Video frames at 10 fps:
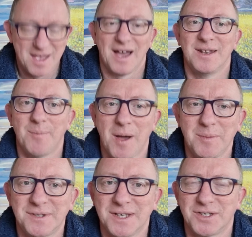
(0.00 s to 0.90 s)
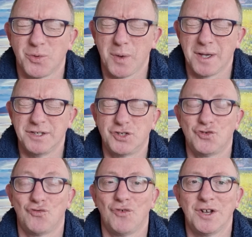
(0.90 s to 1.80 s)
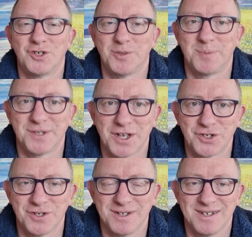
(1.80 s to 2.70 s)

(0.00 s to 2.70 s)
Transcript: and the Bible says that we're his treasured possession.